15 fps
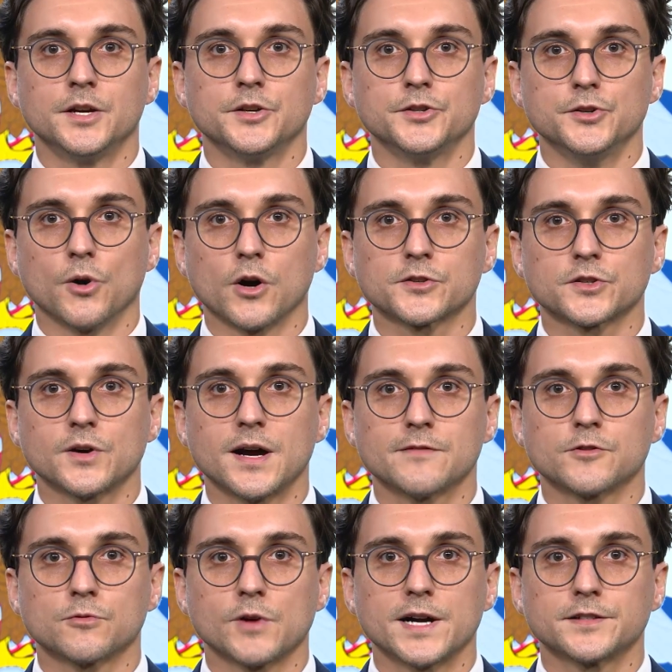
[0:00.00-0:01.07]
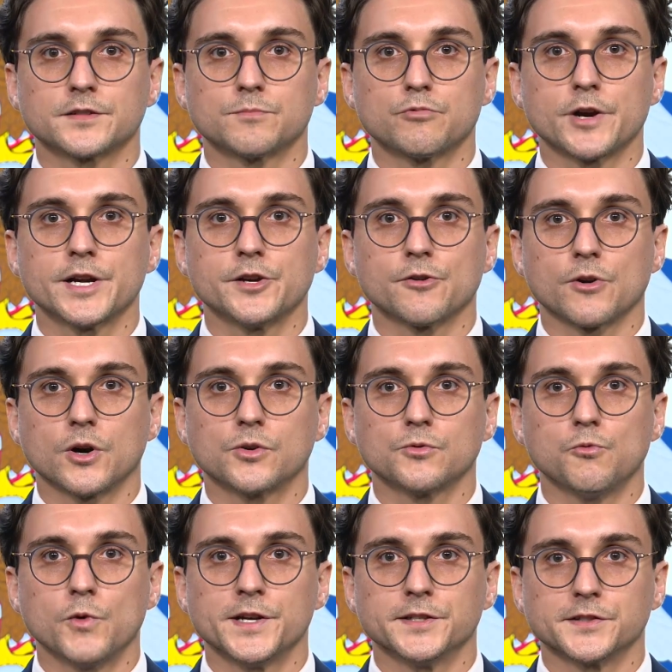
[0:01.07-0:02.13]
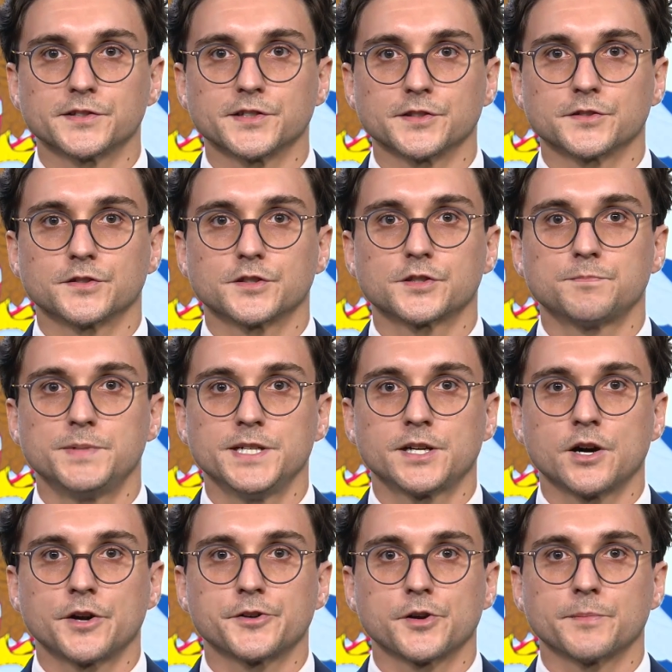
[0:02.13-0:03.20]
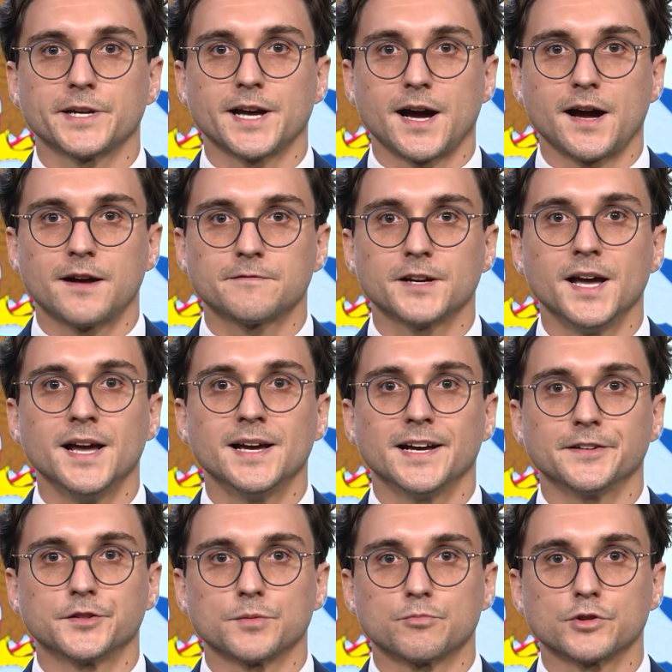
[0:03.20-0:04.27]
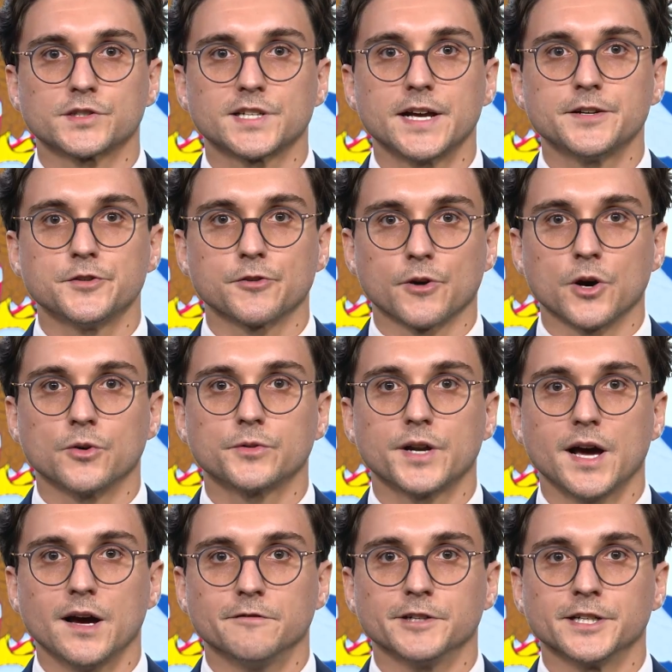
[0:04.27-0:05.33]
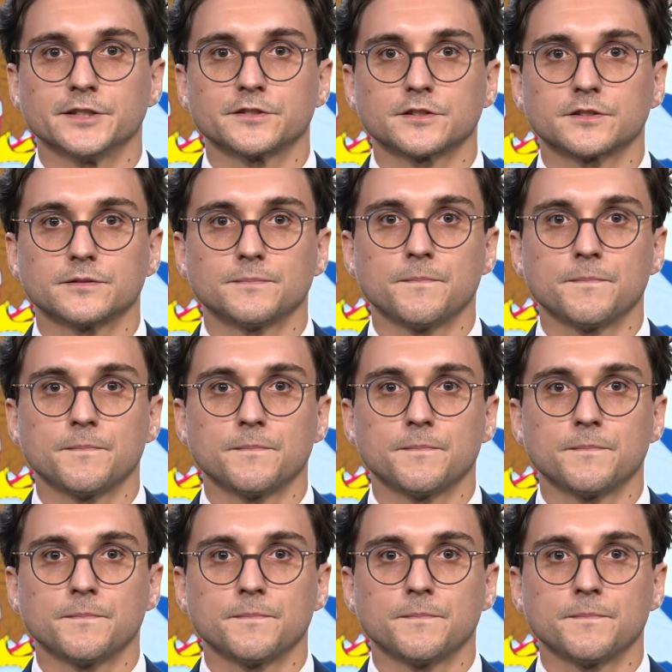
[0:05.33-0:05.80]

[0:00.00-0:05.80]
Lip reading: You also have the right to bring your own witnesses to speak on your behalf and to present your own evidence.